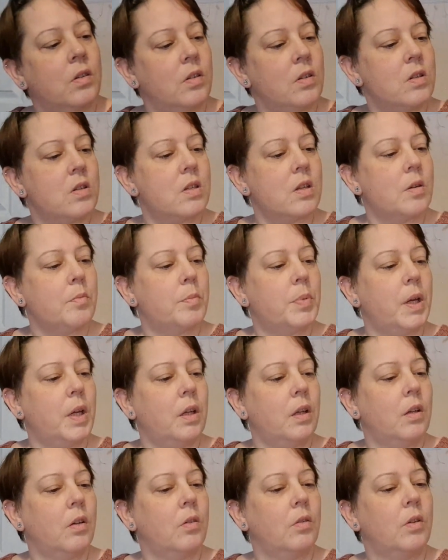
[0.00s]
Is that pattern?
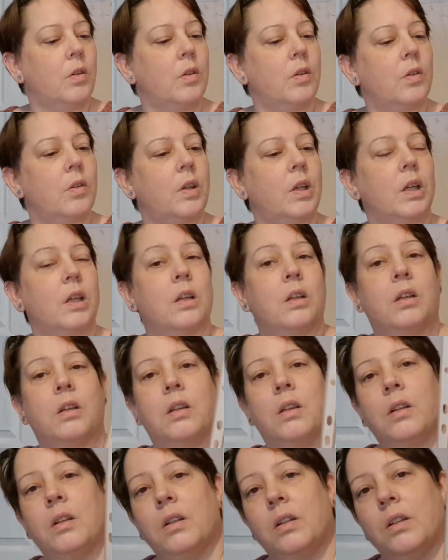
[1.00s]
Oh no,
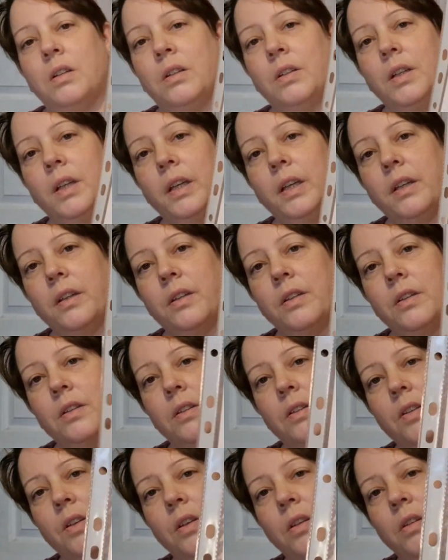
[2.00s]
yeah,
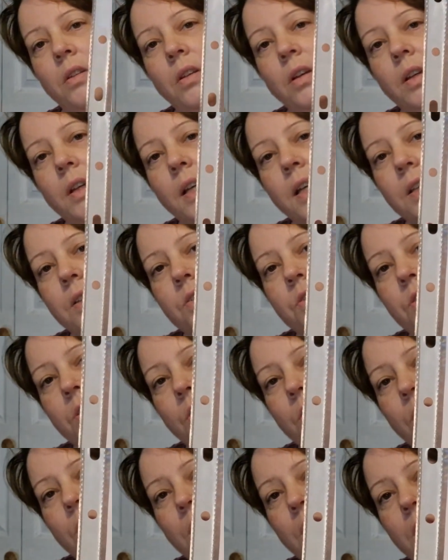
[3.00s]
I can show
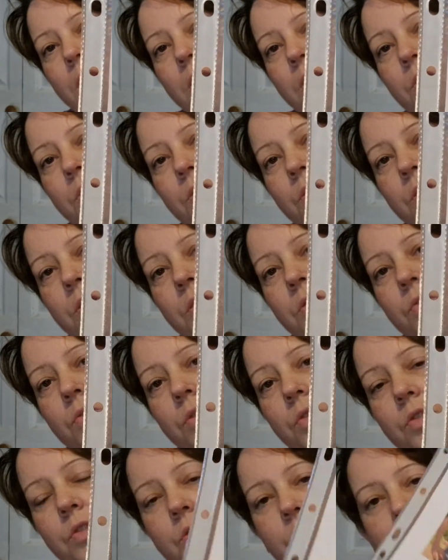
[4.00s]
you that. It's just
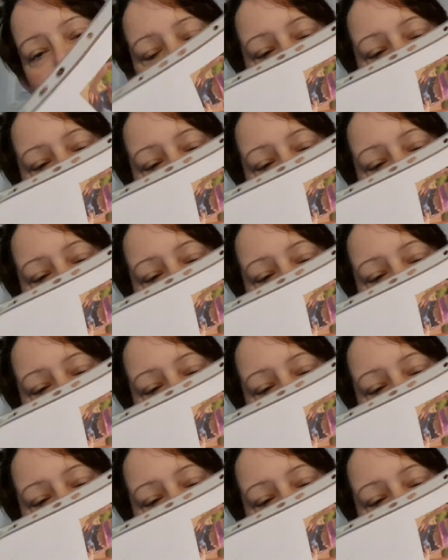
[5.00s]
instructions.